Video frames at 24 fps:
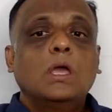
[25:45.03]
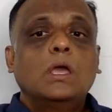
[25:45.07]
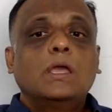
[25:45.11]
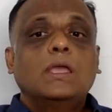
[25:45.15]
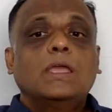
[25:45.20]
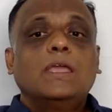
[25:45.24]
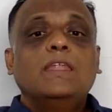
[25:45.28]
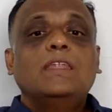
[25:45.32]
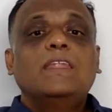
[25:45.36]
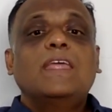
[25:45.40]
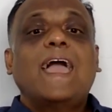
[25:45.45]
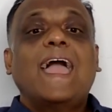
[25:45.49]

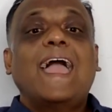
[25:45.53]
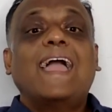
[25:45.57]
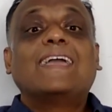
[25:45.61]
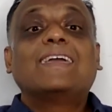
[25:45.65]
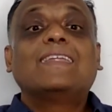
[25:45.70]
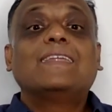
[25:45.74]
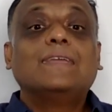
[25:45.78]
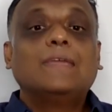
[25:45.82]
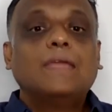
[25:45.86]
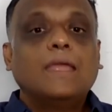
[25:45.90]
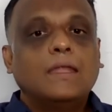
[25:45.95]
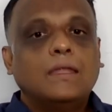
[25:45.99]
in
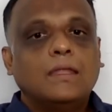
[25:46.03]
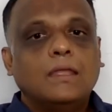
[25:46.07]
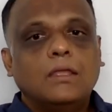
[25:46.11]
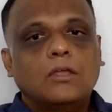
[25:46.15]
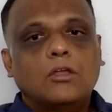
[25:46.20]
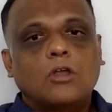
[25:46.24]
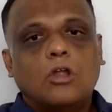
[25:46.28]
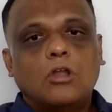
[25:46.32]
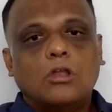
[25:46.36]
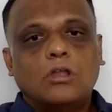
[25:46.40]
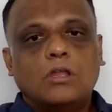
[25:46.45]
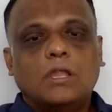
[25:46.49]
aggregating
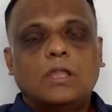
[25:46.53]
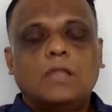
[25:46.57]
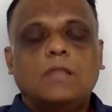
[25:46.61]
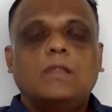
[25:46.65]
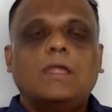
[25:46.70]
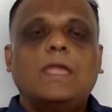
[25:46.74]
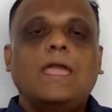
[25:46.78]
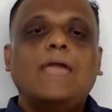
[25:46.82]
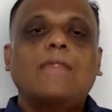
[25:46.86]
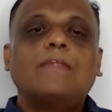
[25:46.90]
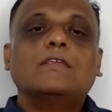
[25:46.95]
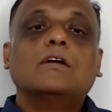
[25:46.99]
content
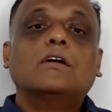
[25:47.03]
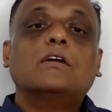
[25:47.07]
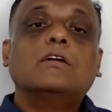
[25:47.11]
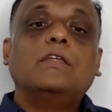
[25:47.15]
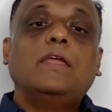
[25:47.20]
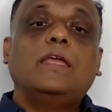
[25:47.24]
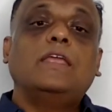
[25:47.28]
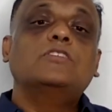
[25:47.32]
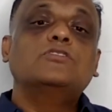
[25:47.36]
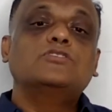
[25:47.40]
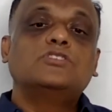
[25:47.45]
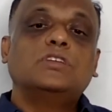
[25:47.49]
and
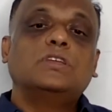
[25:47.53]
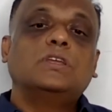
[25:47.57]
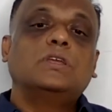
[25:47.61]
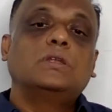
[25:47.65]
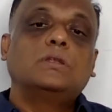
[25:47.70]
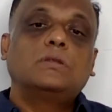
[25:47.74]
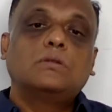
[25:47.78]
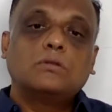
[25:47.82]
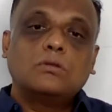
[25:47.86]
arranging it